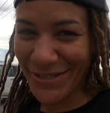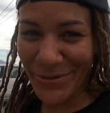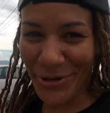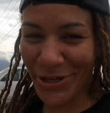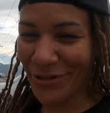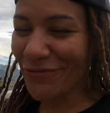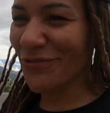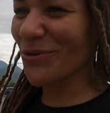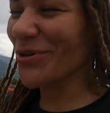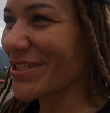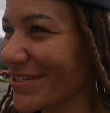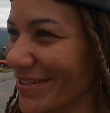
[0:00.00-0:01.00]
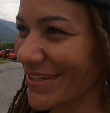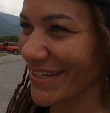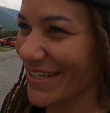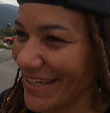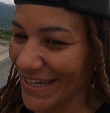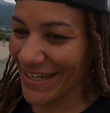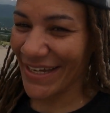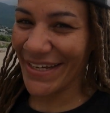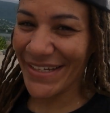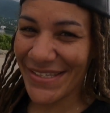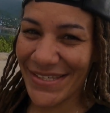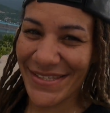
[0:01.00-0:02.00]
so we got the food,
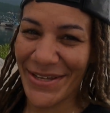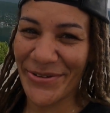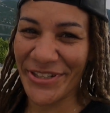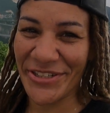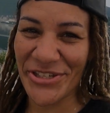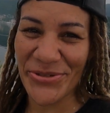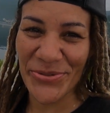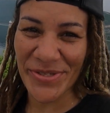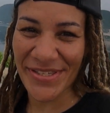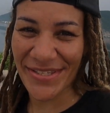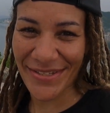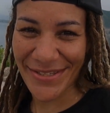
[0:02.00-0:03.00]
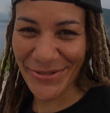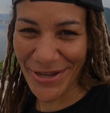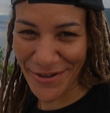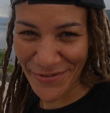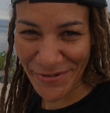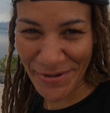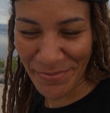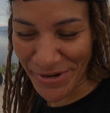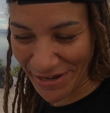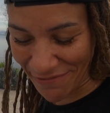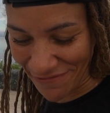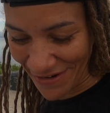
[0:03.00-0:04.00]
and this is now where we choose to have our
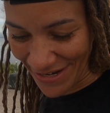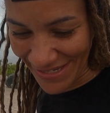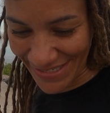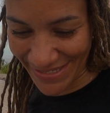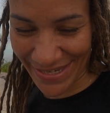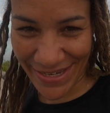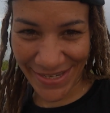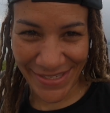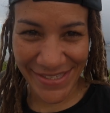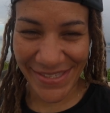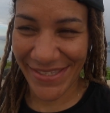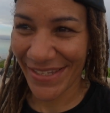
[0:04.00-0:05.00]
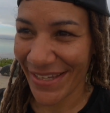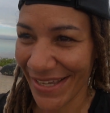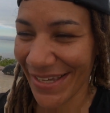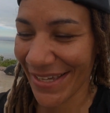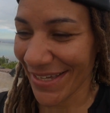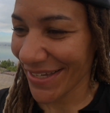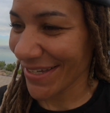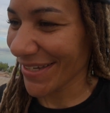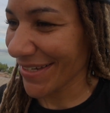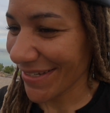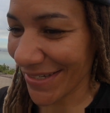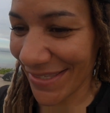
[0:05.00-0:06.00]
breakfast. Yes
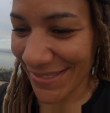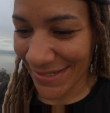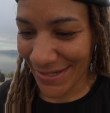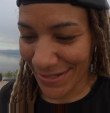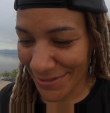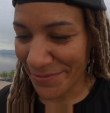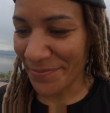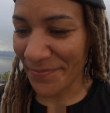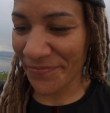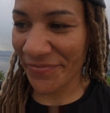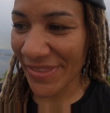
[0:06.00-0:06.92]
because um,